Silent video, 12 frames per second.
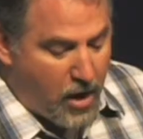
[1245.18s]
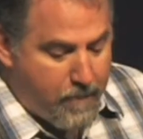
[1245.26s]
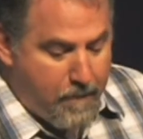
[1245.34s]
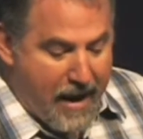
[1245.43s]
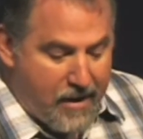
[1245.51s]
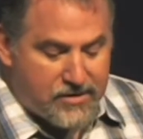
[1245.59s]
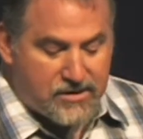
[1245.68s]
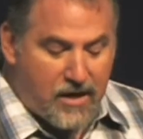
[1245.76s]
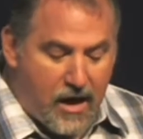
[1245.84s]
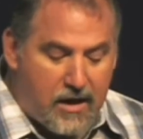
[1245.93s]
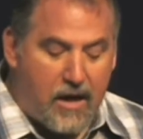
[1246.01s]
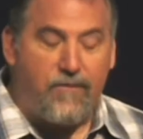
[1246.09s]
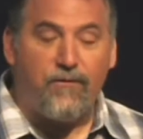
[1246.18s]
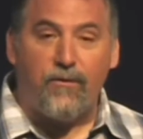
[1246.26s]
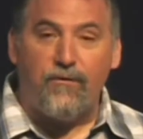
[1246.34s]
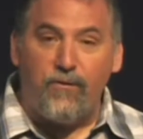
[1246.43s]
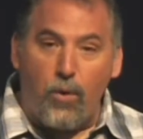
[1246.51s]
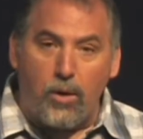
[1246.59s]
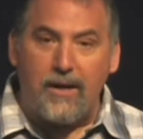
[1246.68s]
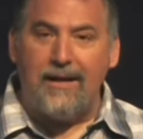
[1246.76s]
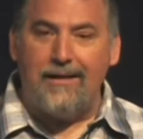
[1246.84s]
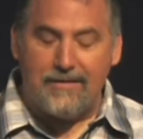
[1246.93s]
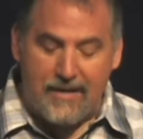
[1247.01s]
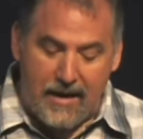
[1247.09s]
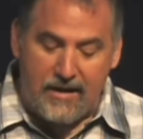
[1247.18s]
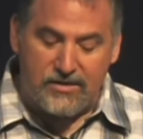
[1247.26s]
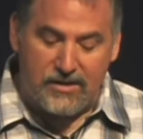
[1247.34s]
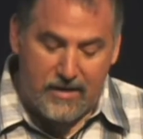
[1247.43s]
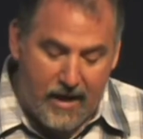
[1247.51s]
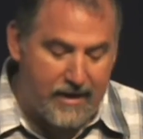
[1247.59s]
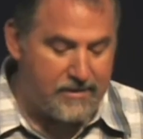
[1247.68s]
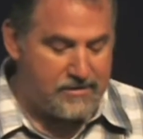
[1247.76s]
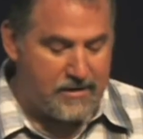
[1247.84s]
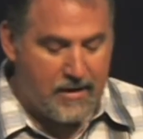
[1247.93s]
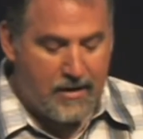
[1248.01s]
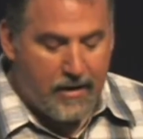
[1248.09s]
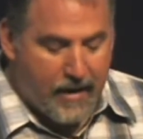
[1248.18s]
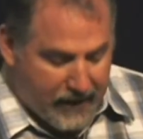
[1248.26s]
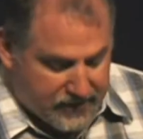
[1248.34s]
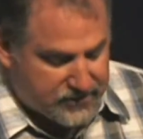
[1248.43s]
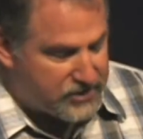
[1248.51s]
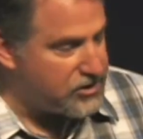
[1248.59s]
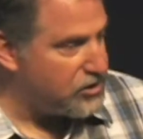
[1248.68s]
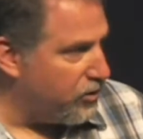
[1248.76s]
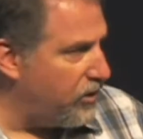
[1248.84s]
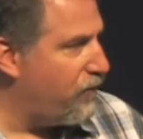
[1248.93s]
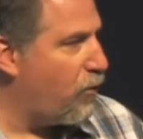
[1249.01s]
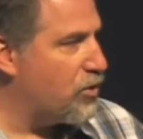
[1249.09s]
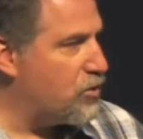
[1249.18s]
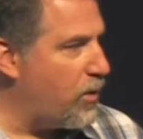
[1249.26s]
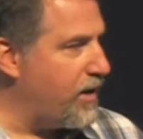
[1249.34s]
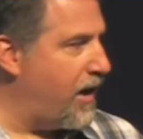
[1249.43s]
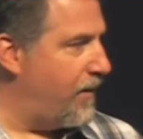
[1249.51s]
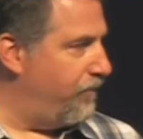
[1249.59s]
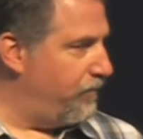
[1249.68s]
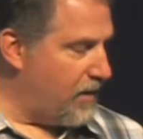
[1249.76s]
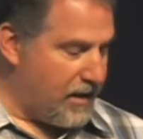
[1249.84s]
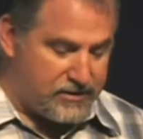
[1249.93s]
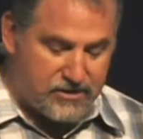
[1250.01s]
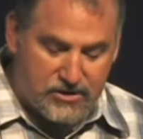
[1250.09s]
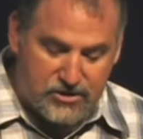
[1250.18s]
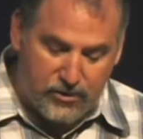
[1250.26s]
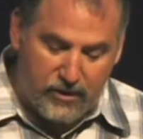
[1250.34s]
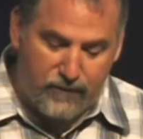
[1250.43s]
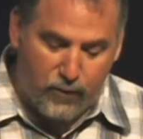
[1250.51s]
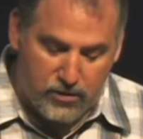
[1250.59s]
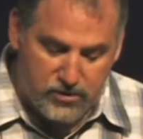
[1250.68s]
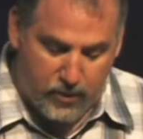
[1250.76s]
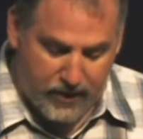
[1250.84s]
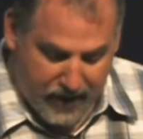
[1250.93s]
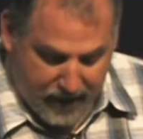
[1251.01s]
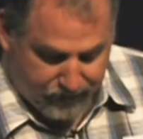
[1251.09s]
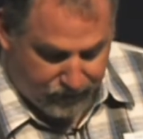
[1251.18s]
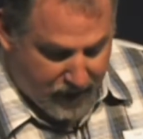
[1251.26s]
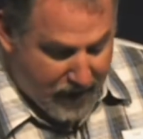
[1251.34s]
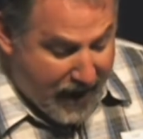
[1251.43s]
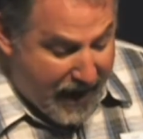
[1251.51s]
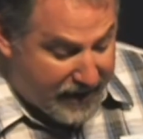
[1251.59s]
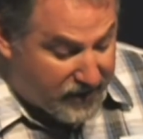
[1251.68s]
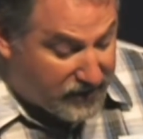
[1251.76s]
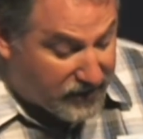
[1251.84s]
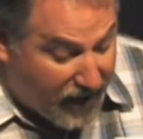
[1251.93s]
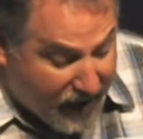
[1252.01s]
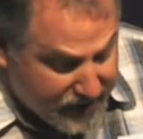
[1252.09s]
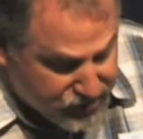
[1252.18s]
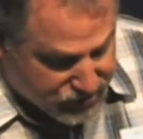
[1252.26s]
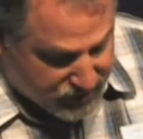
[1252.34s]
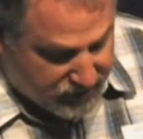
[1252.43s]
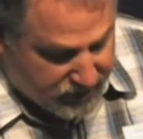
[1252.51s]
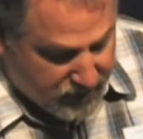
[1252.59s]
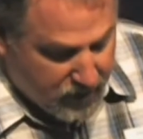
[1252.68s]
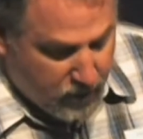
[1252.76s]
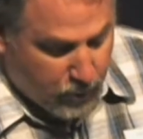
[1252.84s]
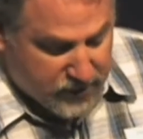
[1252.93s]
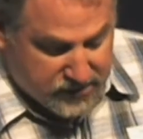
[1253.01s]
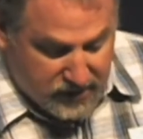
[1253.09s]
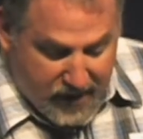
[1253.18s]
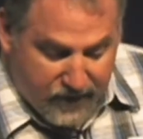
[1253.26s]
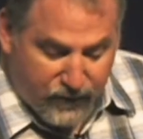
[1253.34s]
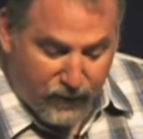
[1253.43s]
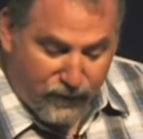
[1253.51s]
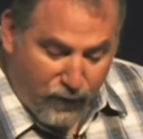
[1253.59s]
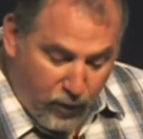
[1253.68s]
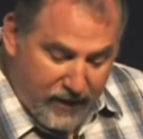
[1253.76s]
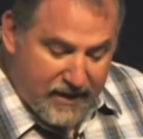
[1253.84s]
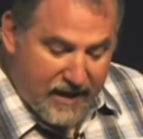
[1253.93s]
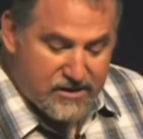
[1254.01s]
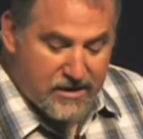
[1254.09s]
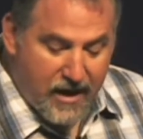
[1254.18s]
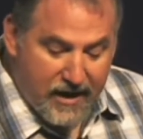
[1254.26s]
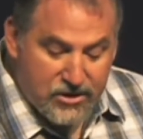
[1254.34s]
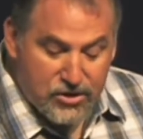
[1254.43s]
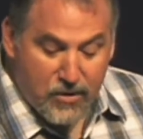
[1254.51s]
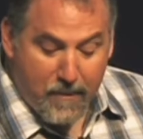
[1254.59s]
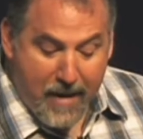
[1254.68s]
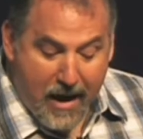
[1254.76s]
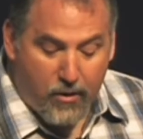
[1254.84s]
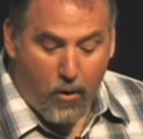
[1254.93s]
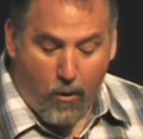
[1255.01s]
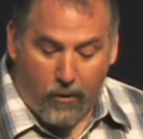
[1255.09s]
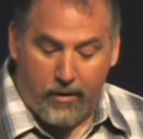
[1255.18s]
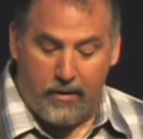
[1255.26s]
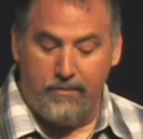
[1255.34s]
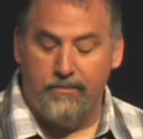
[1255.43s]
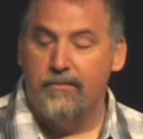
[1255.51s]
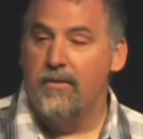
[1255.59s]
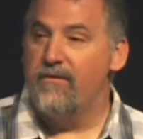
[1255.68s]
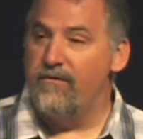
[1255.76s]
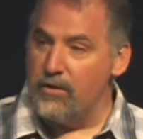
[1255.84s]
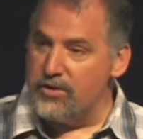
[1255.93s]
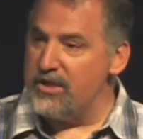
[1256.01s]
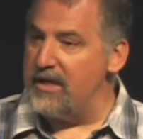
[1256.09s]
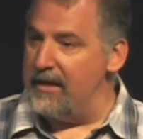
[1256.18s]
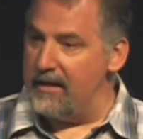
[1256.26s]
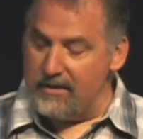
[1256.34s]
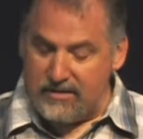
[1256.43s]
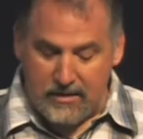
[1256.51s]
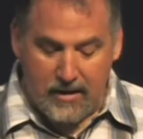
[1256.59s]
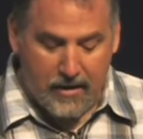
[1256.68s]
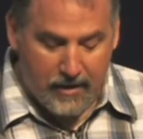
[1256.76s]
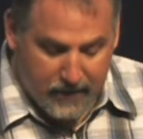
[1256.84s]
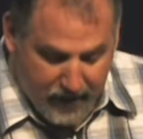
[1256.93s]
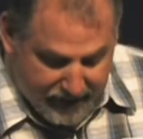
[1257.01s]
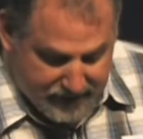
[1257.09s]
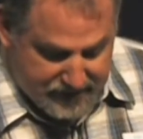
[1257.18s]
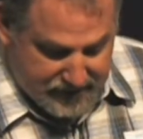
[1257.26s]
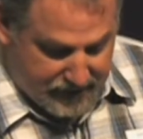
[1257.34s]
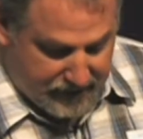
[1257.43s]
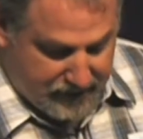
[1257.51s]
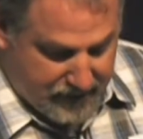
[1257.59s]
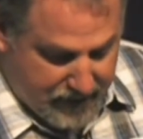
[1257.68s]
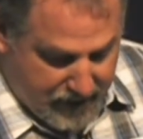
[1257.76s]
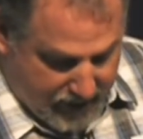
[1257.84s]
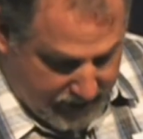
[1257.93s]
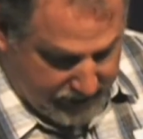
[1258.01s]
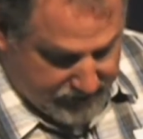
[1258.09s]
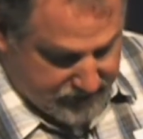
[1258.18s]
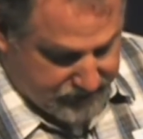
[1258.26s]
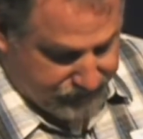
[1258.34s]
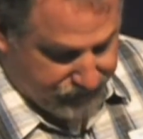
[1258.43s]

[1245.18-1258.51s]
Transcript: on Mount Sinai for 40 days and nights. Exodus 34 28. Exodus 34 28. And Elijah was led for 40 days and nights to Mount Horeb. 1 Kings 19 8.